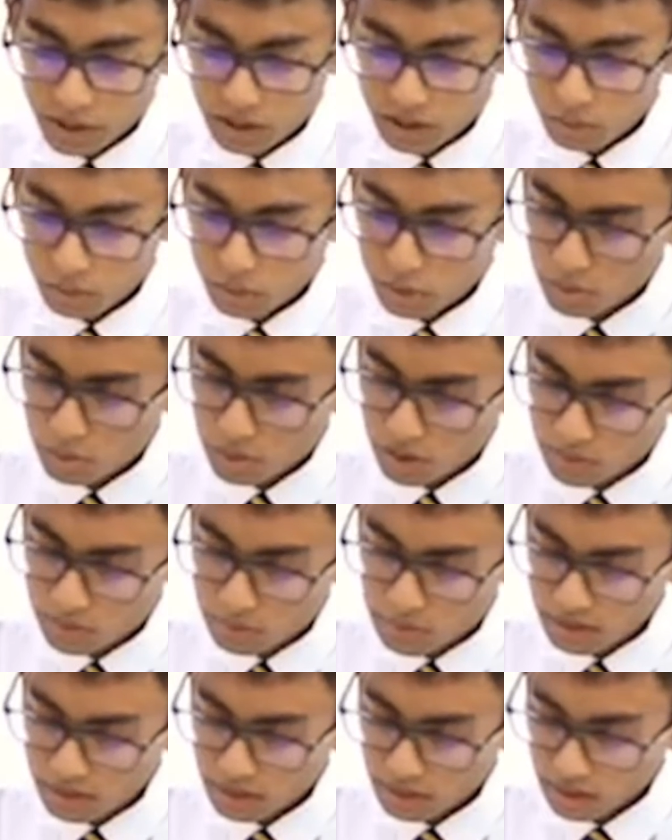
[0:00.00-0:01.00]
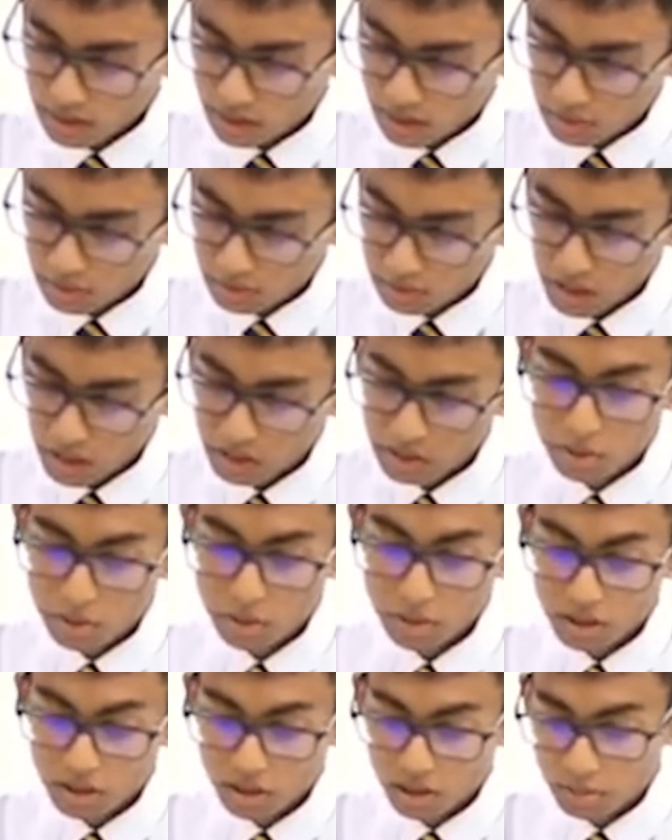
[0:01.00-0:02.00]
how would you explain the current
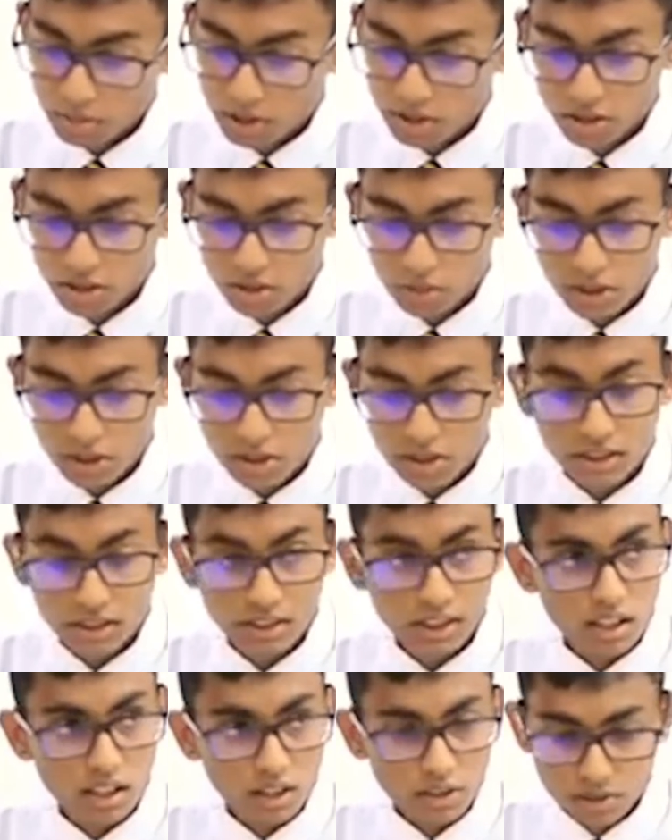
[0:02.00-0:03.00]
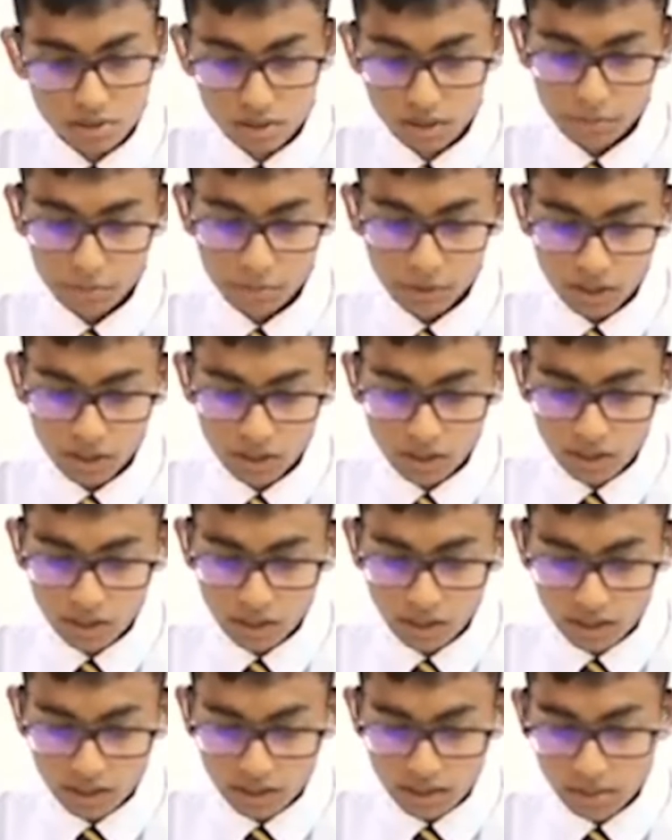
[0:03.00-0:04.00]
macroeconomic situation in the country
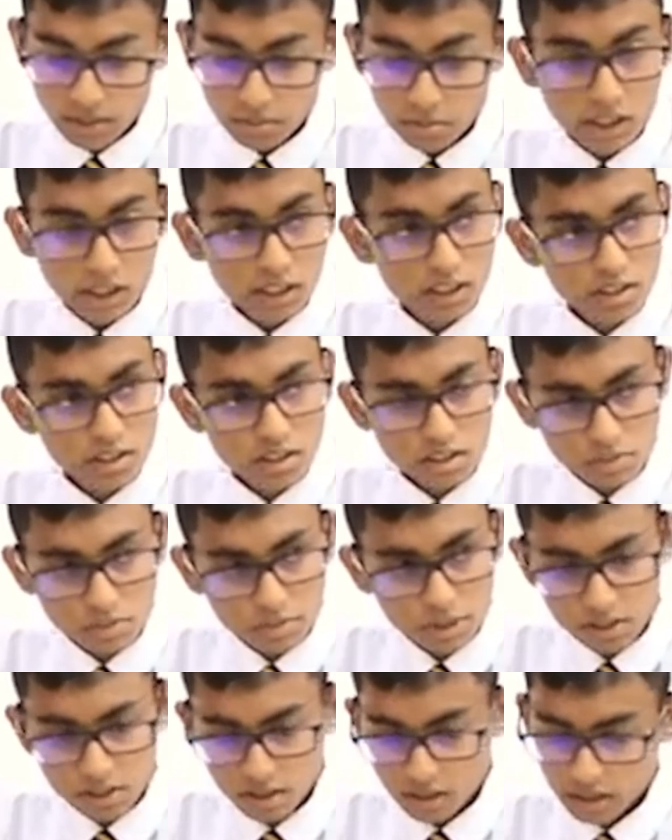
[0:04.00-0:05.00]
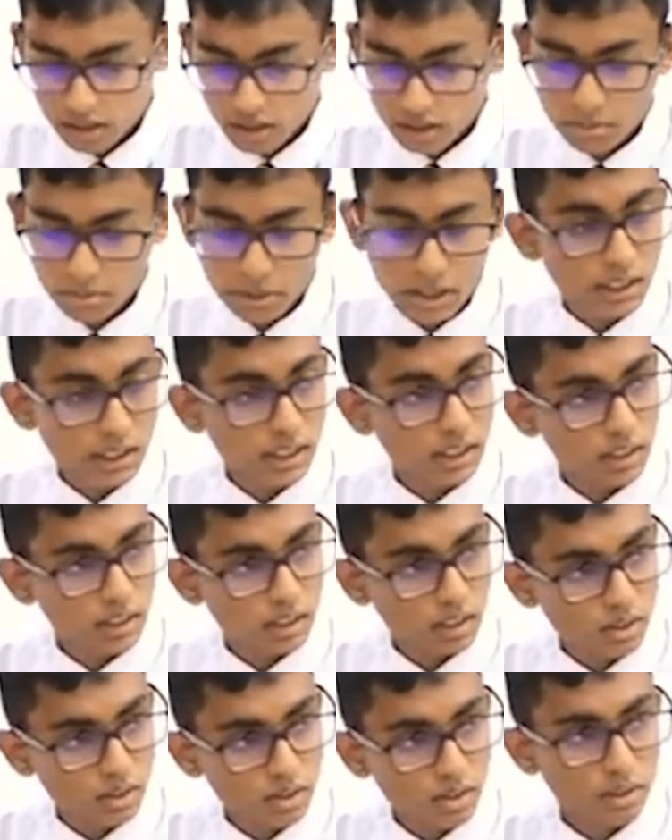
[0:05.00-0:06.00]
and its implication, especially in the banking
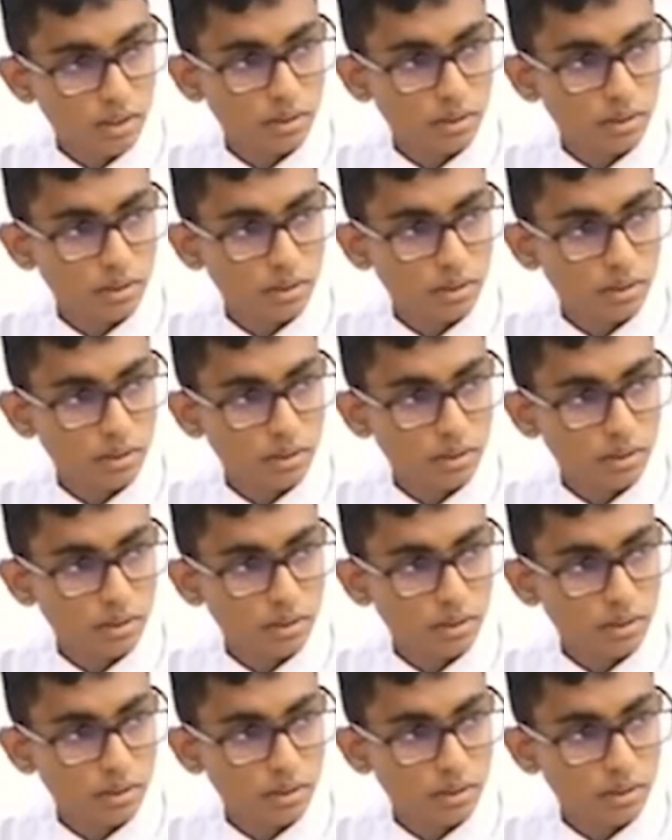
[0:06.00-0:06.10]
industry?